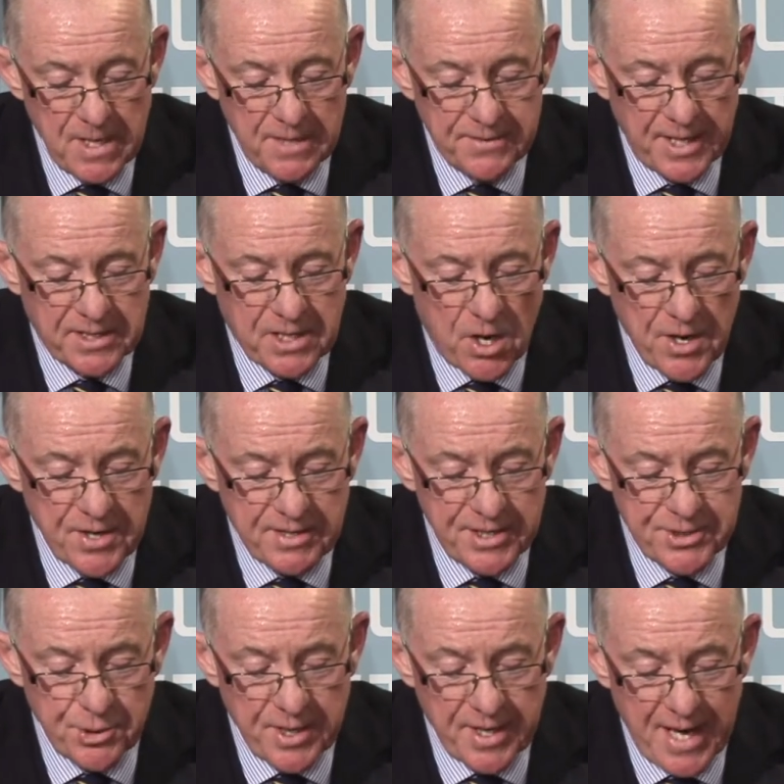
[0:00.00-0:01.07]
that currently
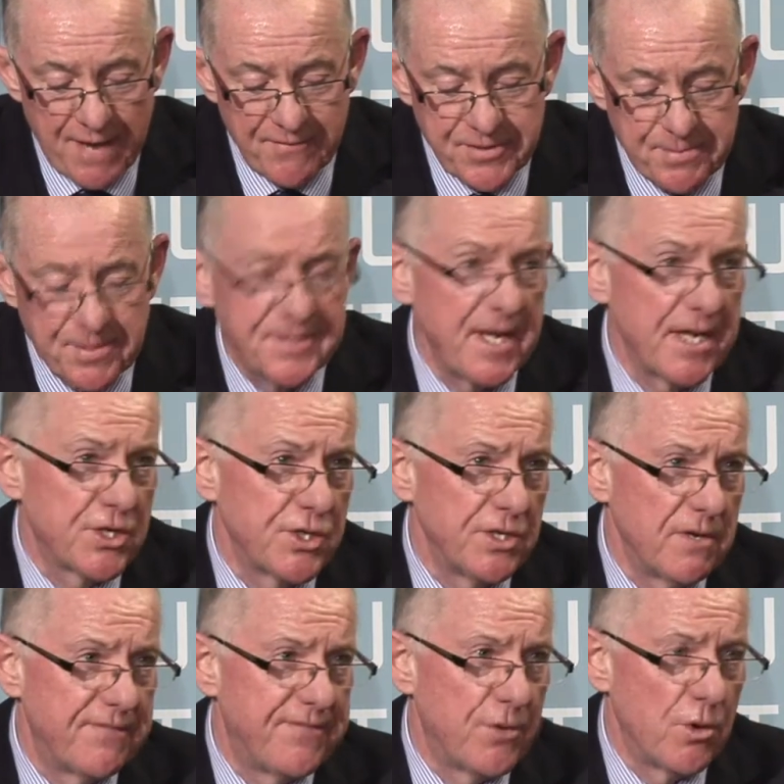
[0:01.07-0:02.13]
do not have the protection
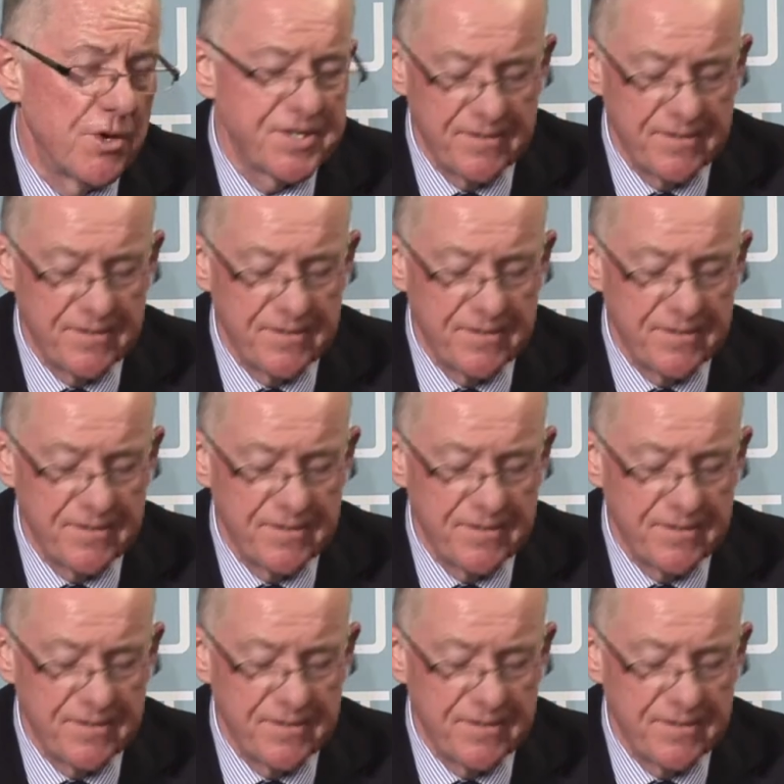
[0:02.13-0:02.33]
or force